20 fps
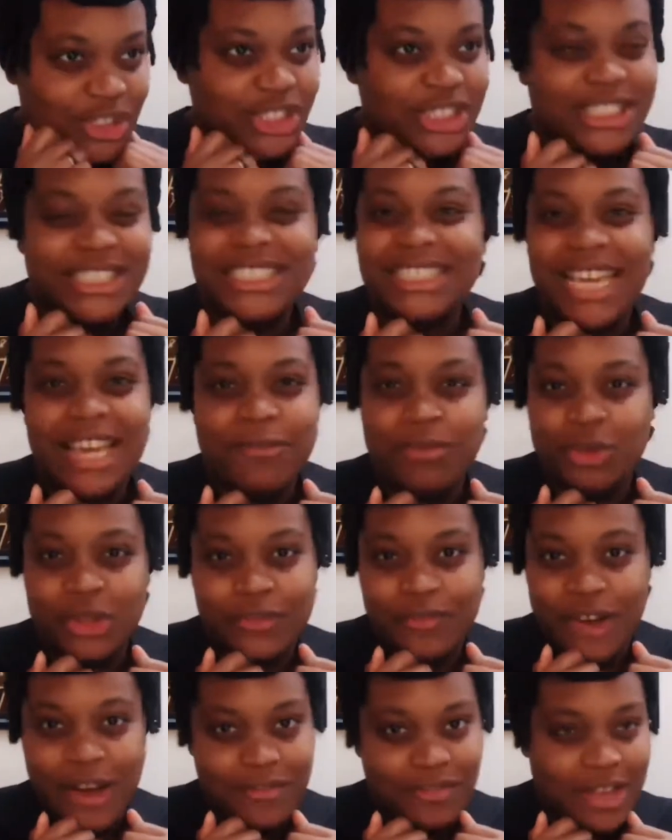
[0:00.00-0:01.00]
save all the
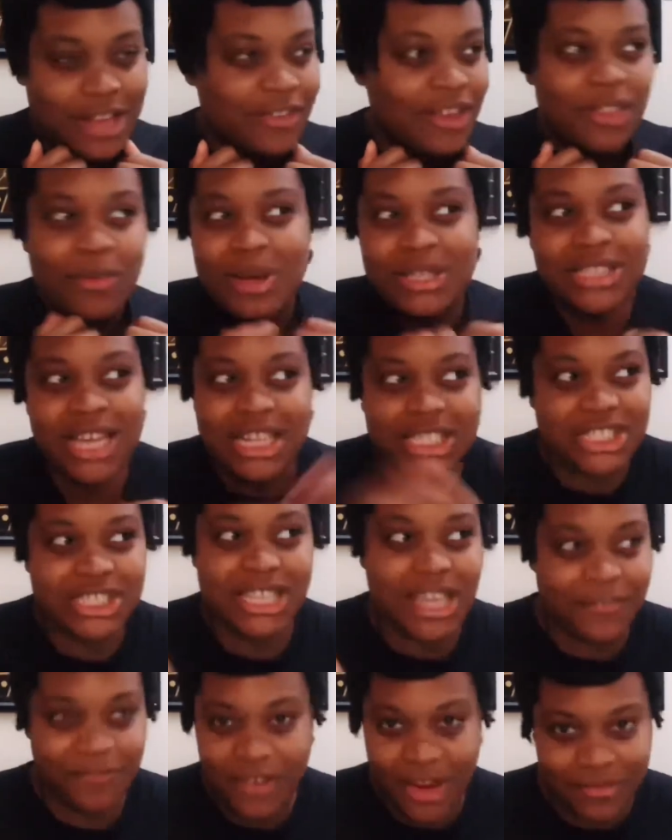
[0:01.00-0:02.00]
5 stars. Otherwise, I just
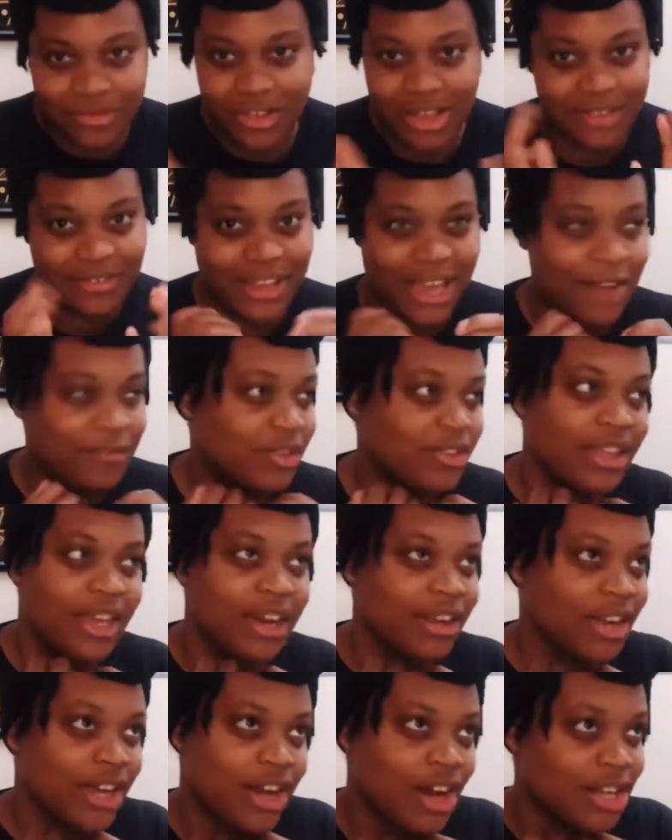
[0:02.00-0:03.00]
give 5 stars to everything,
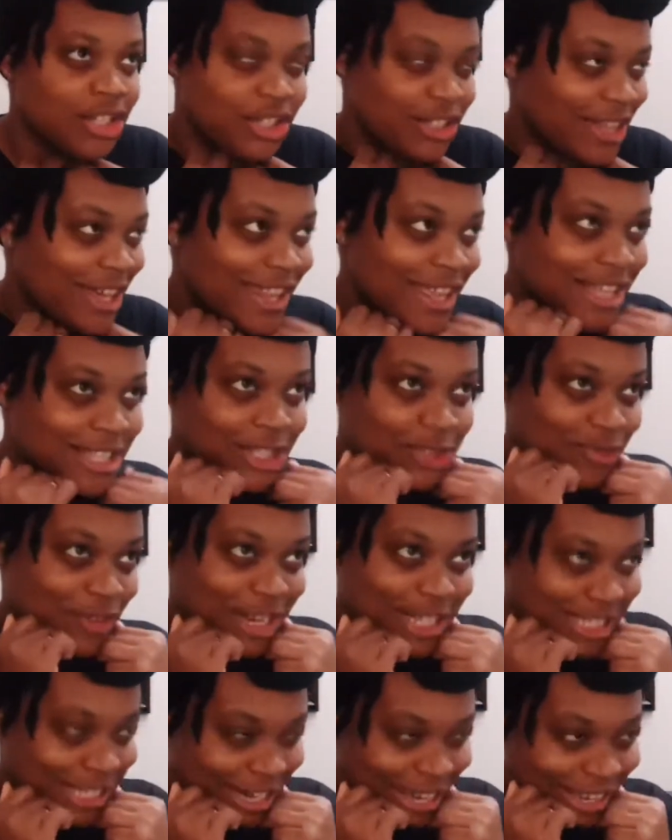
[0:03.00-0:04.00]
and I can't do that. That's really
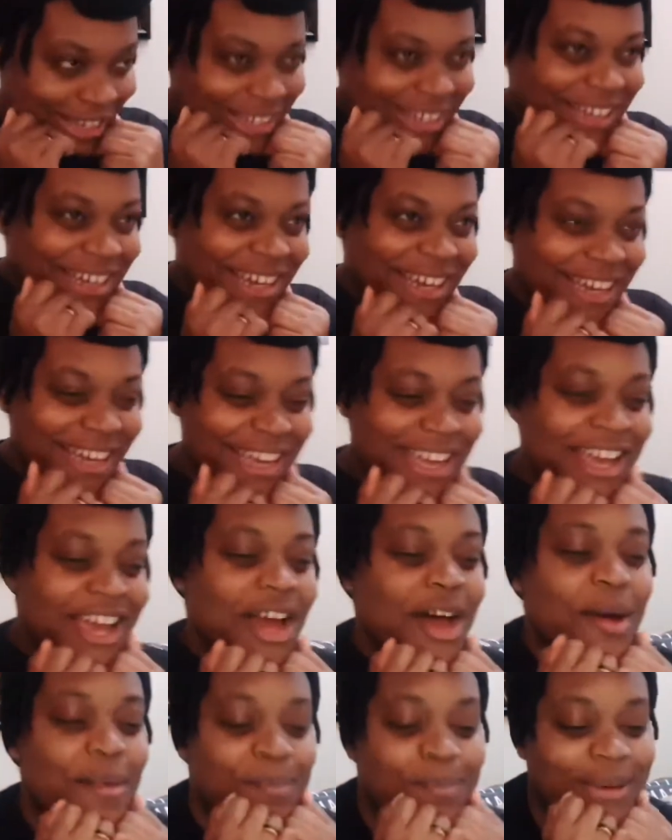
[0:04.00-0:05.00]
silly.
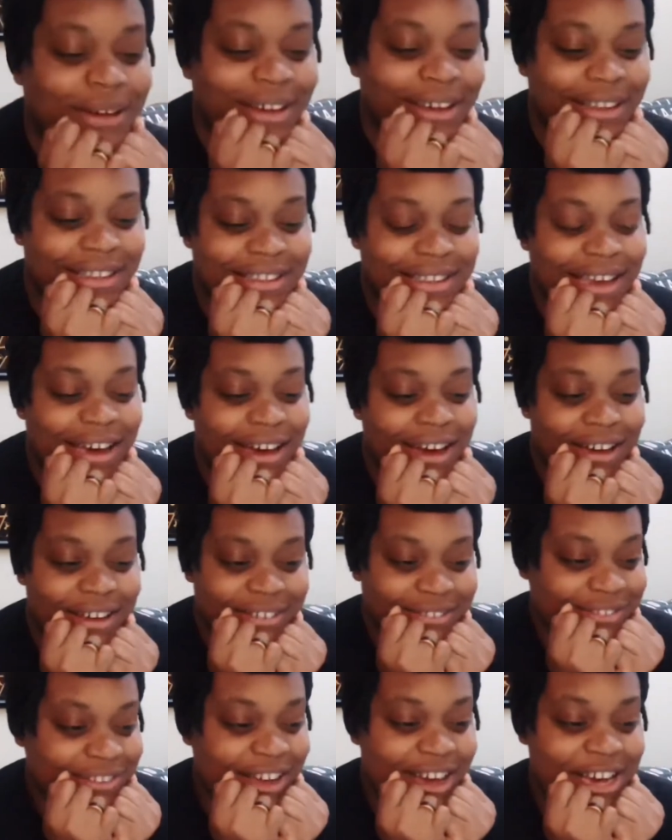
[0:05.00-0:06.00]
But yeah,
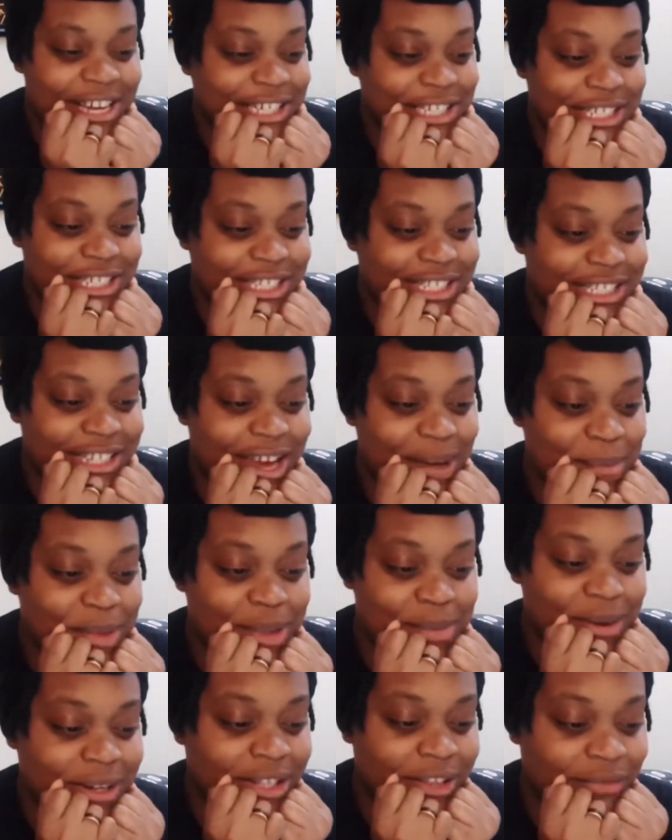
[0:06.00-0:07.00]
I'm in the
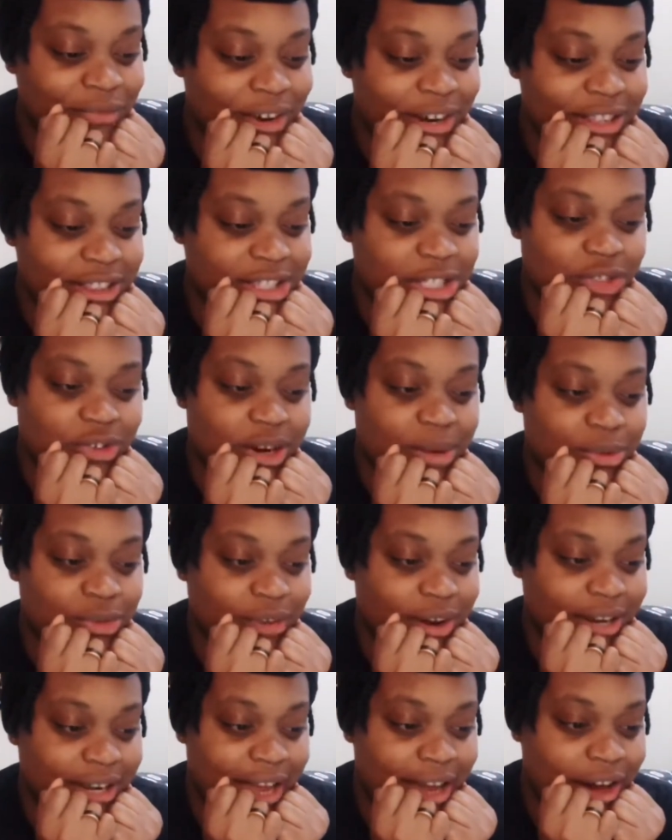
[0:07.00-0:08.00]
middle of writing the script
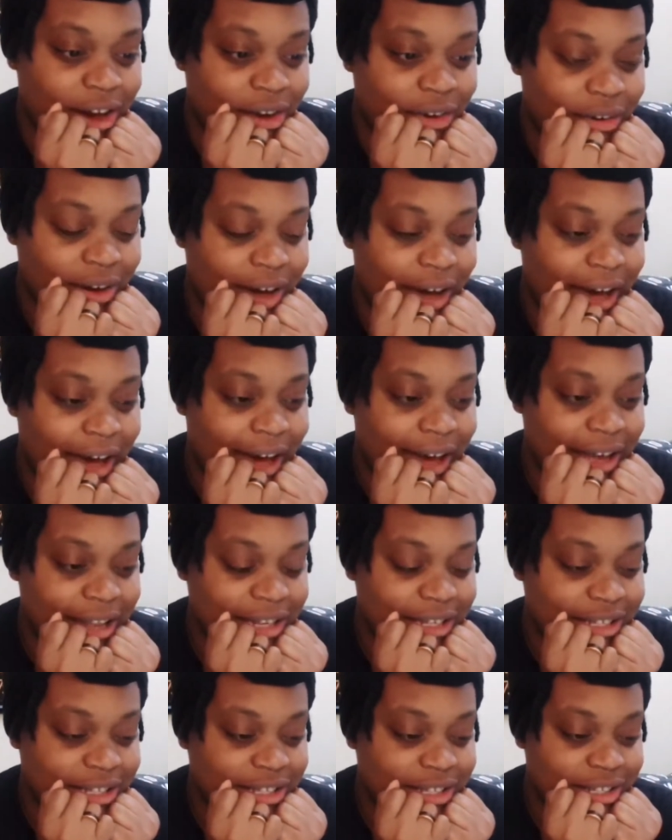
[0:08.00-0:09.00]
right now,
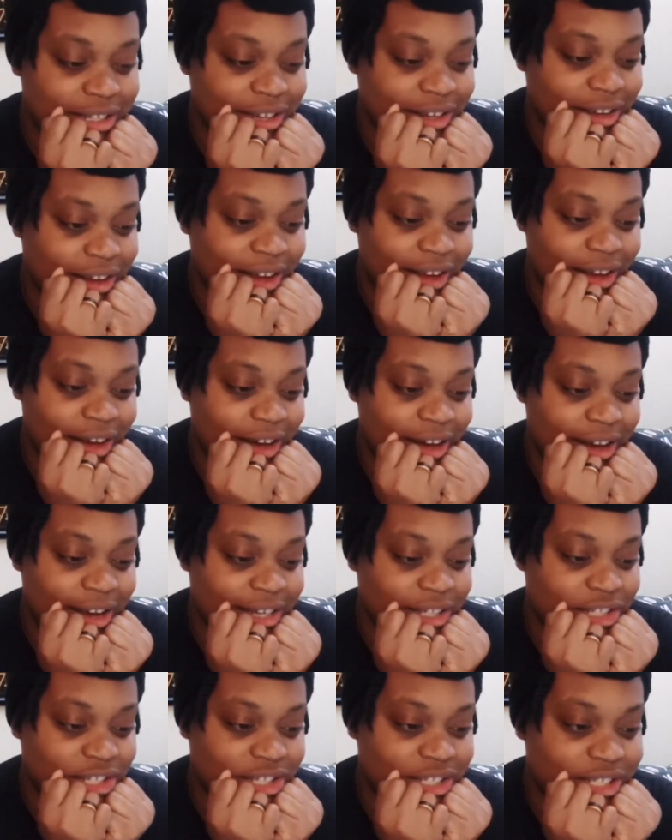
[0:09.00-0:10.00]
and
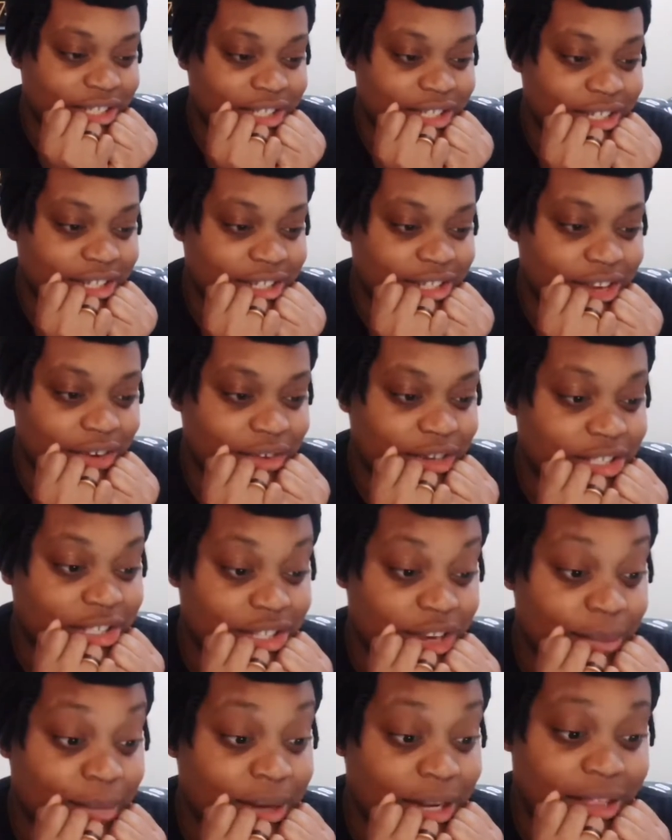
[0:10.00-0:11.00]
there are
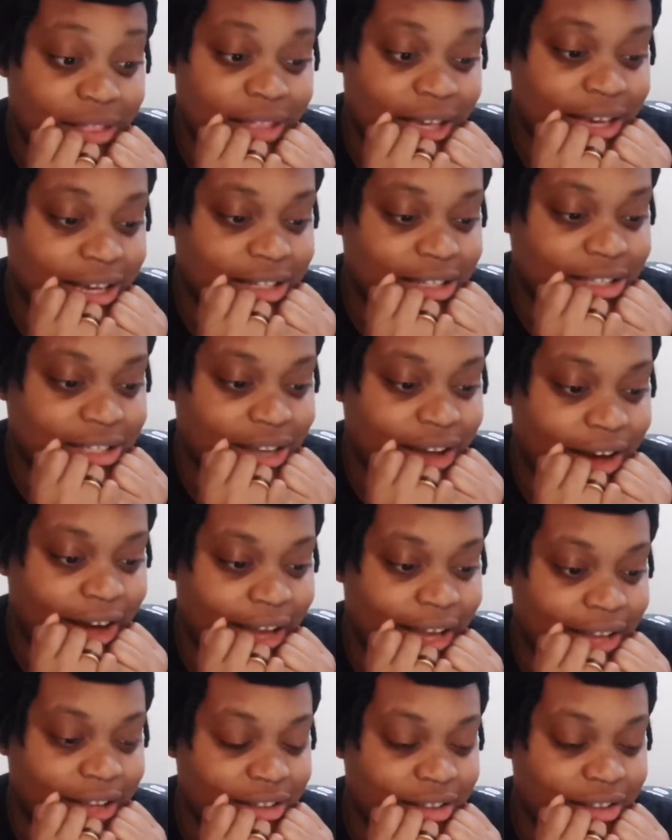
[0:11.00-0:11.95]
so many things that I